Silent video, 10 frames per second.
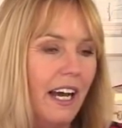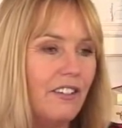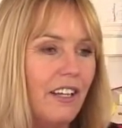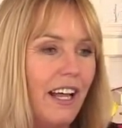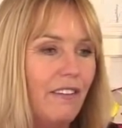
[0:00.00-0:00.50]

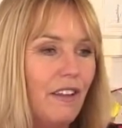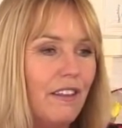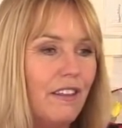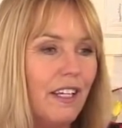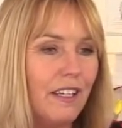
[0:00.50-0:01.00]
I shall have a
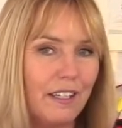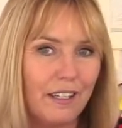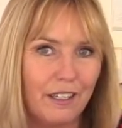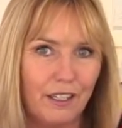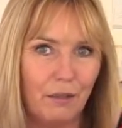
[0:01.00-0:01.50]

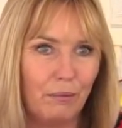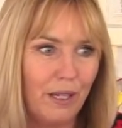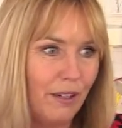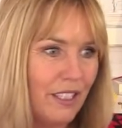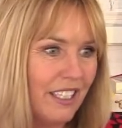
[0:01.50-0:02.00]
think
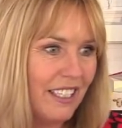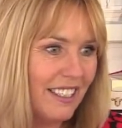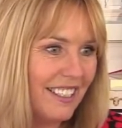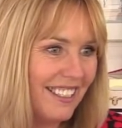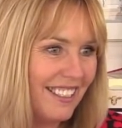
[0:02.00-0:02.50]
about
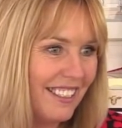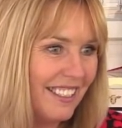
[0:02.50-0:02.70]
it.